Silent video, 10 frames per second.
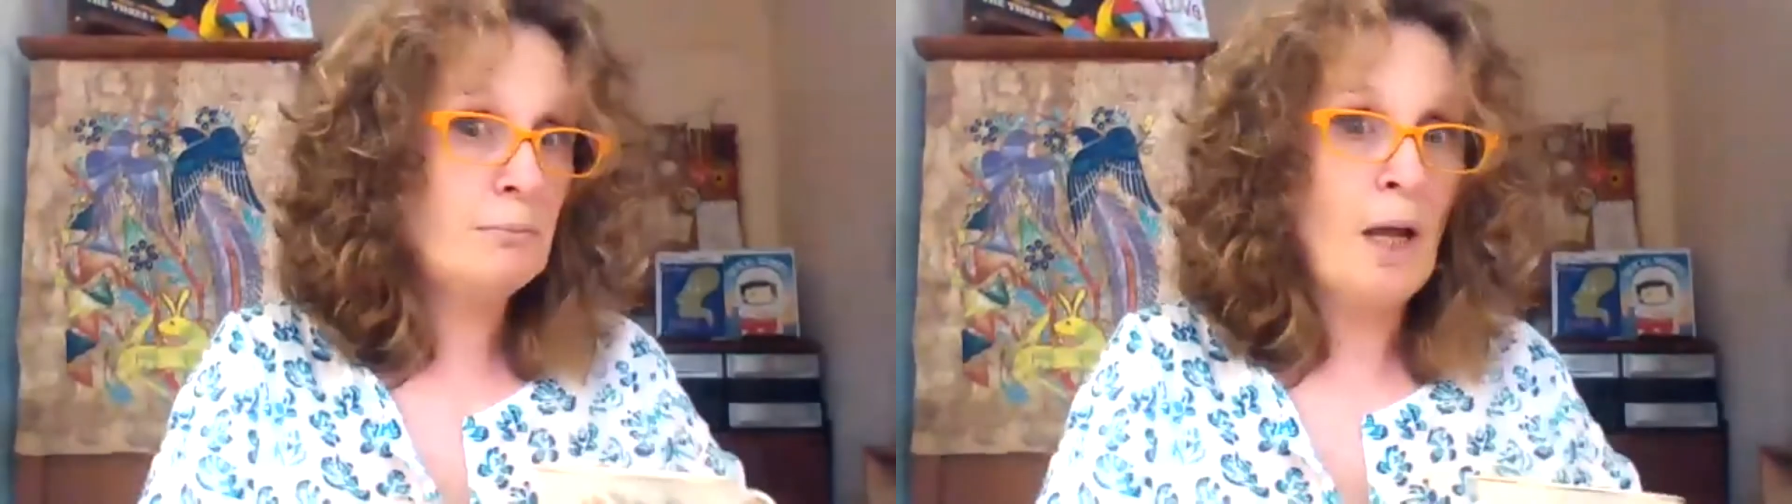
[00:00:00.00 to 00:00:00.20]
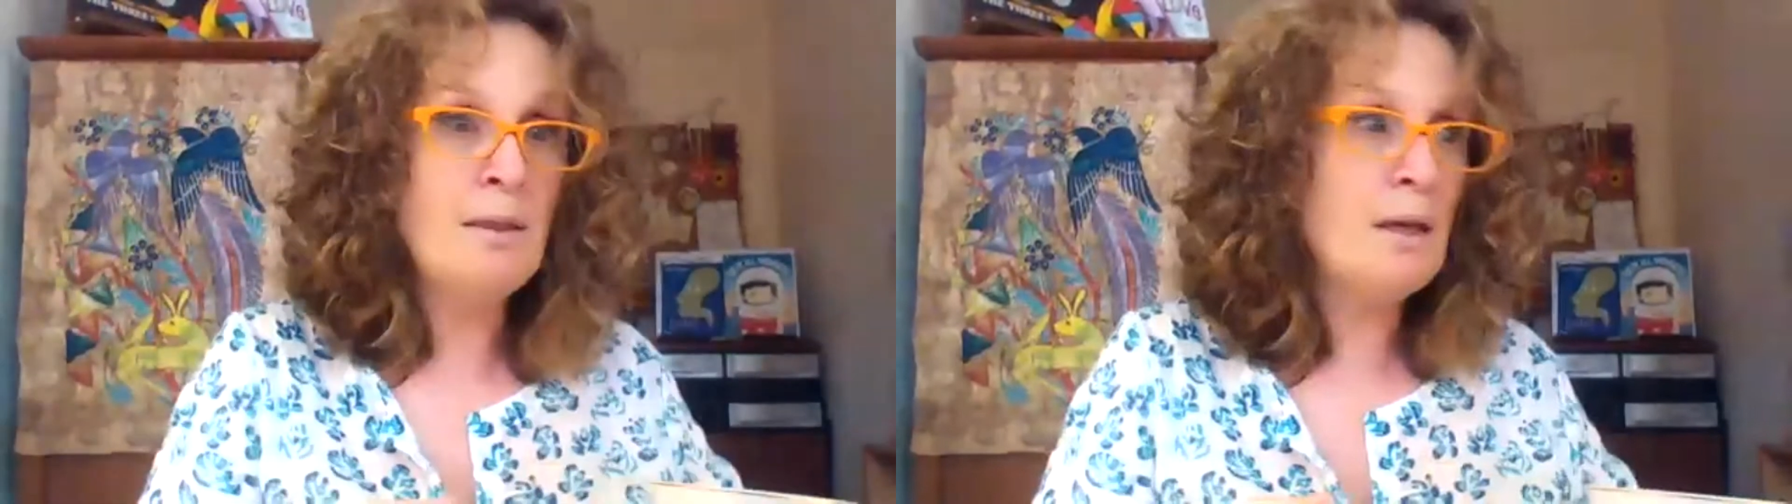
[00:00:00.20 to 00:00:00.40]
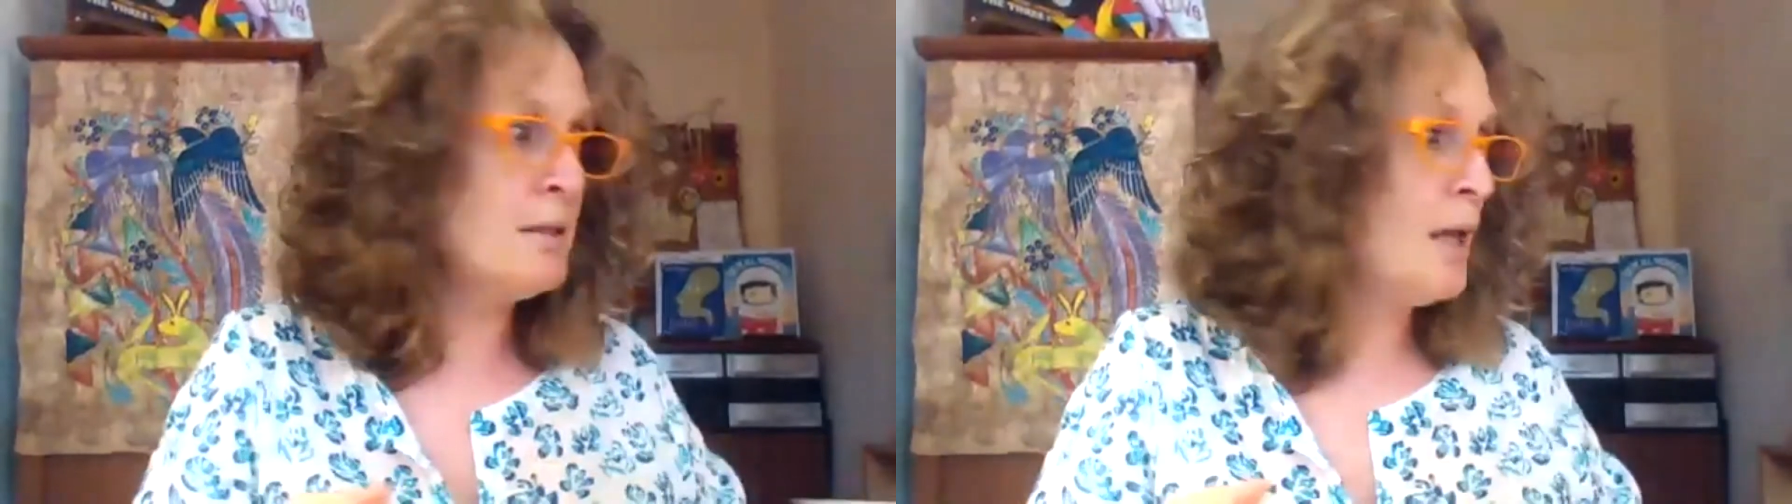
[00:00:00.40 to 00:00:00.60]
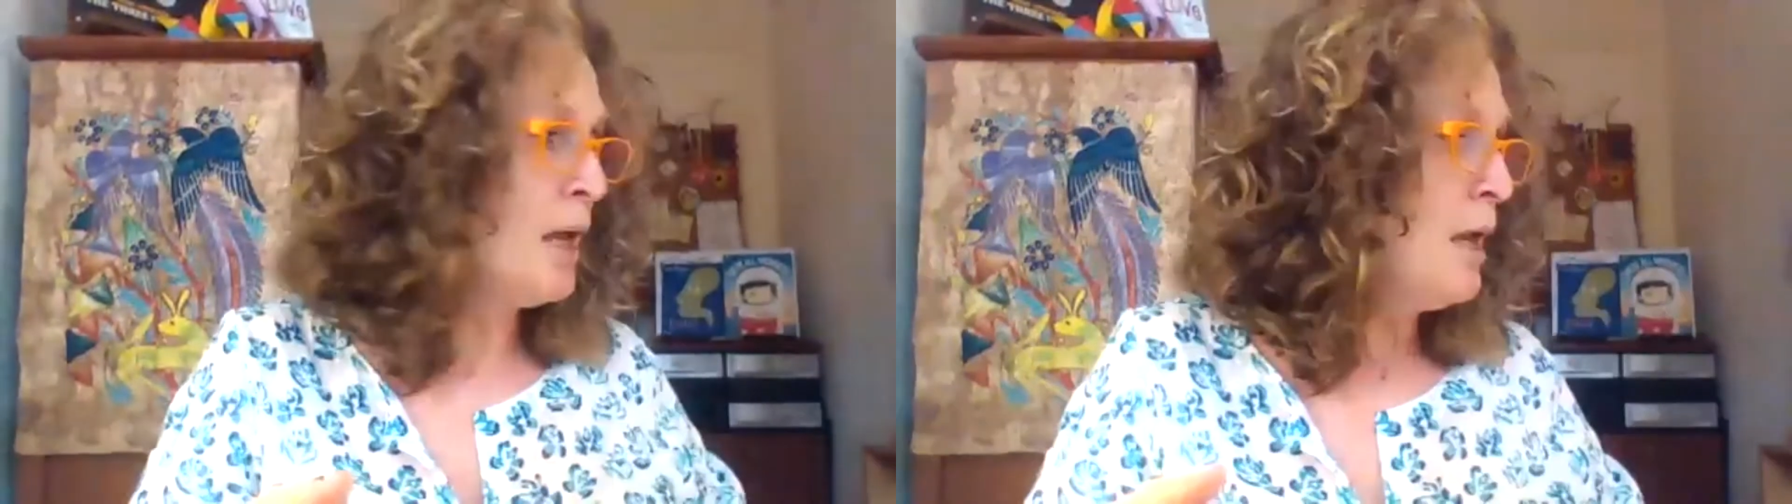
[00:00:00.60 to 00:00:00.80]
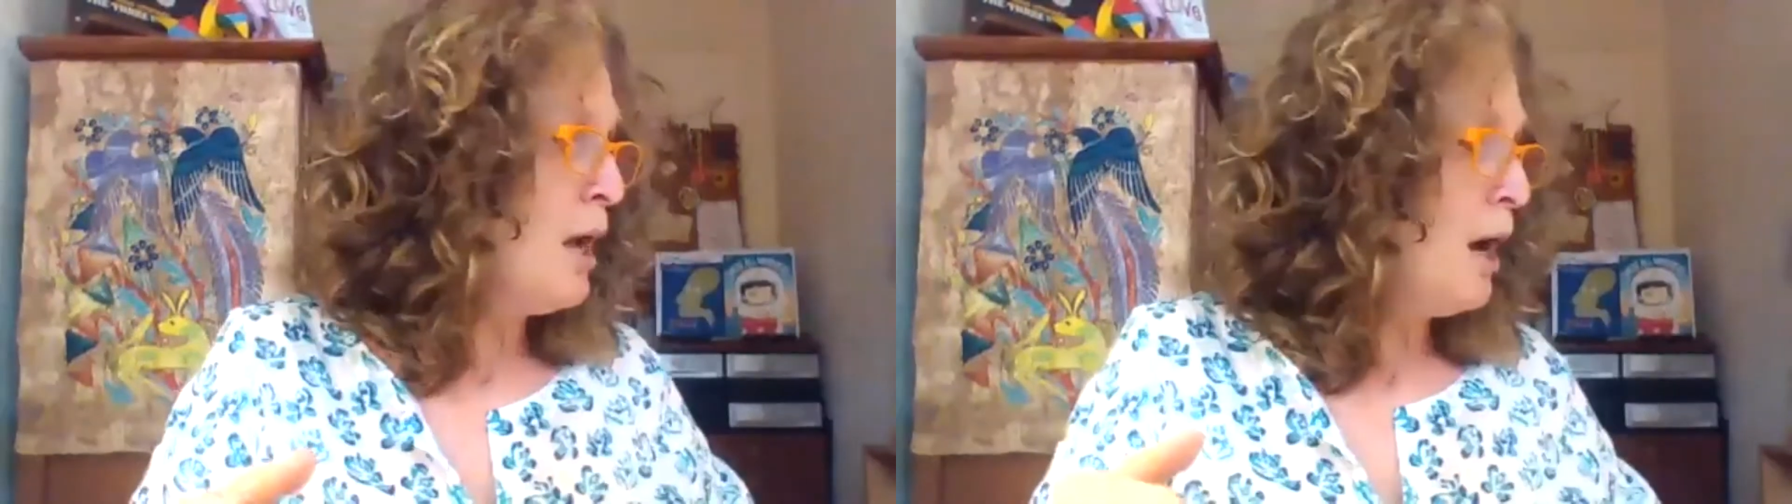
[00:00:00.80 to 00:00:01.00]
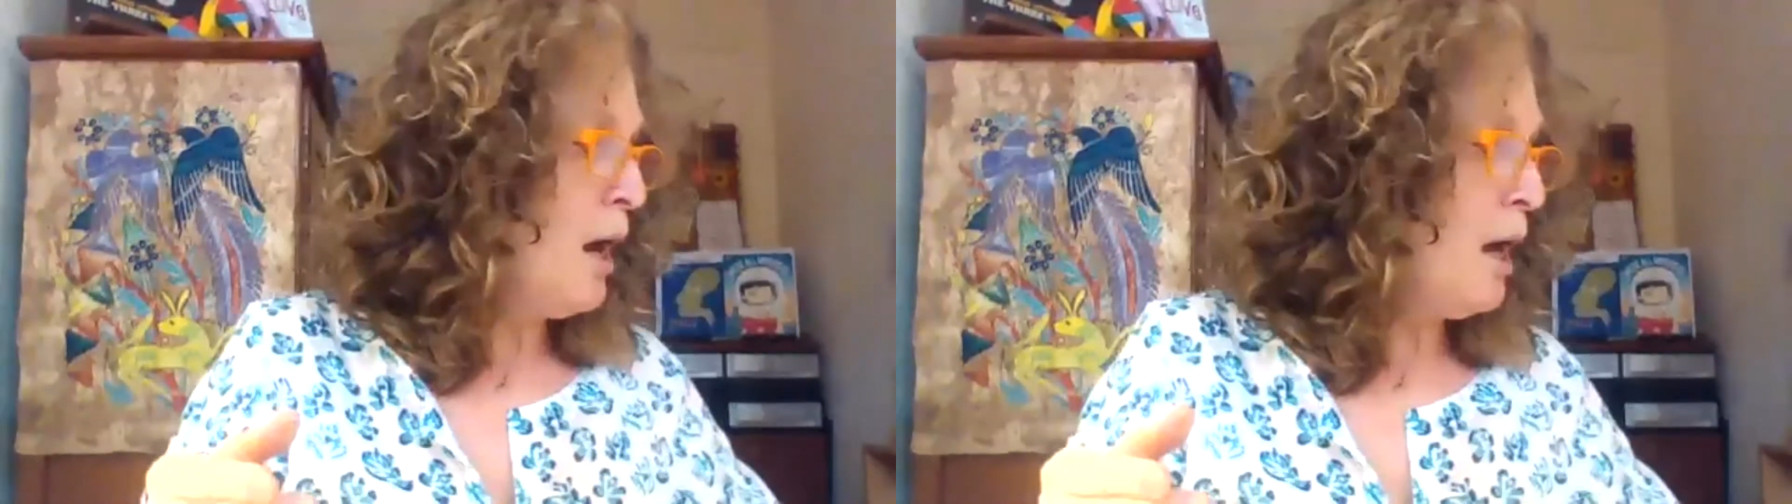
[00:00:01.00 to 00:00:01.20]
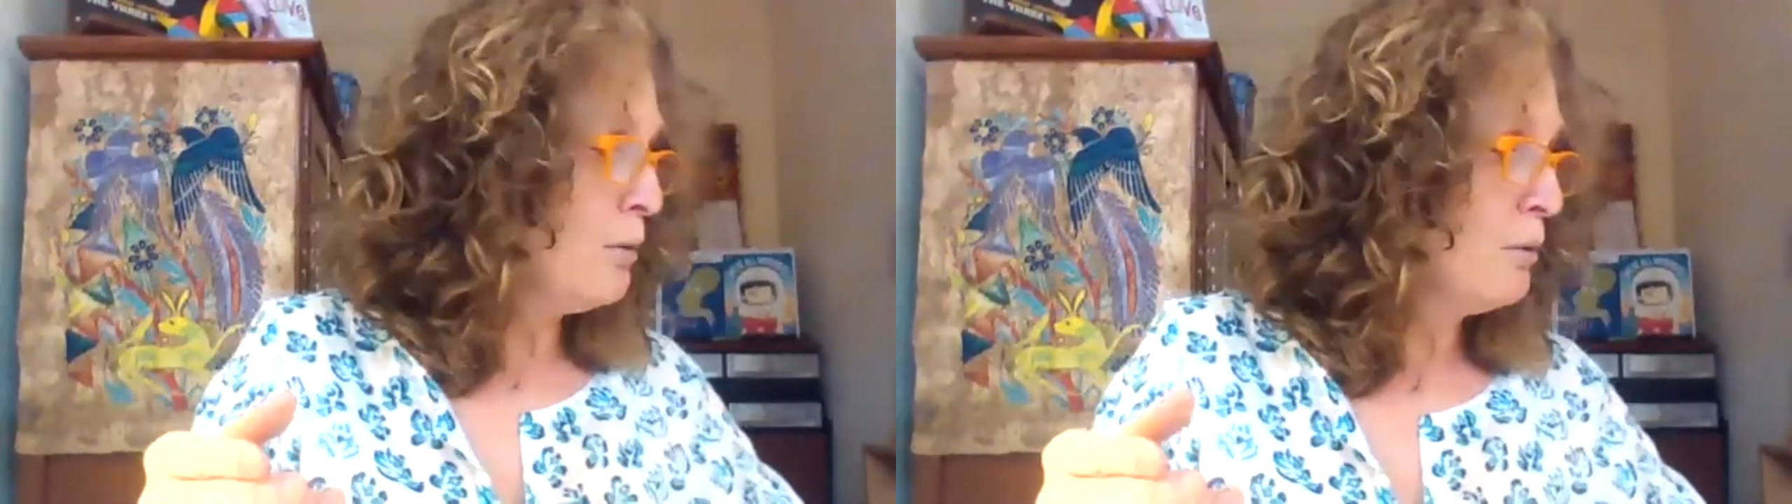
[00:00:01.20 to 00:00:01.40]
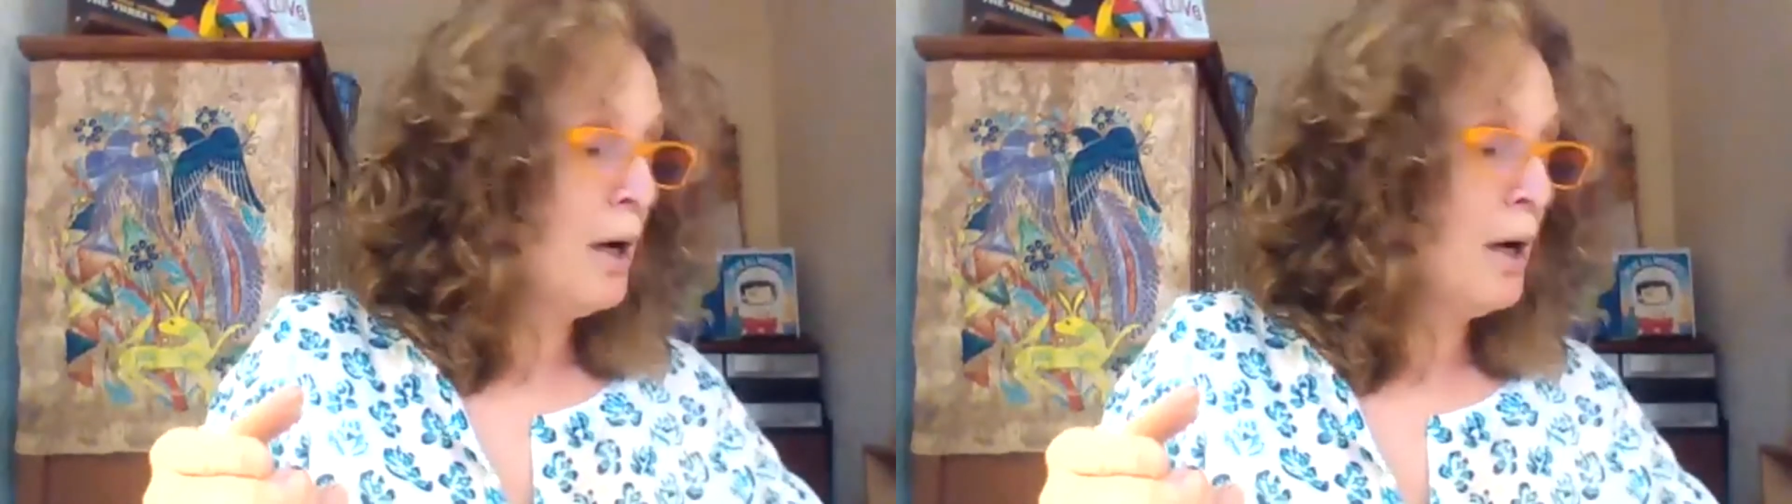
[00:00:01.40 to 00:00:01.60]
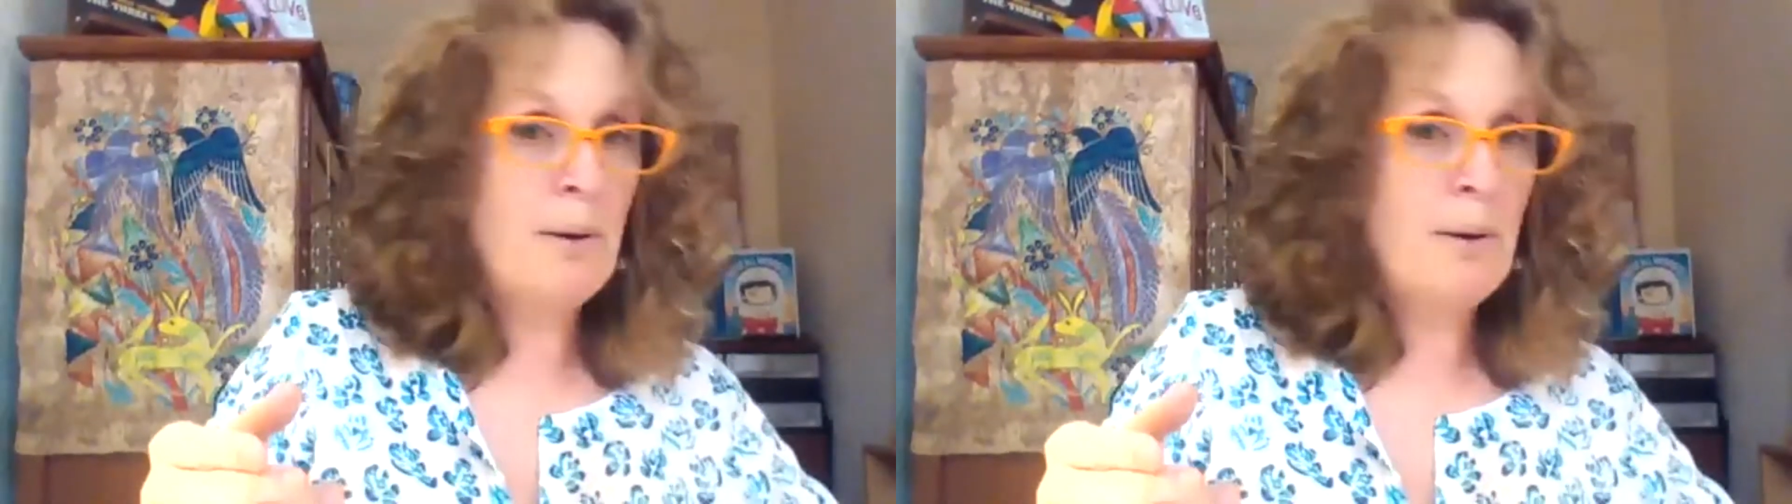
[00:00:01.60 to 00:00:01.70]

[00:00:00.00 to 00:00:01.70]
And they say, oh,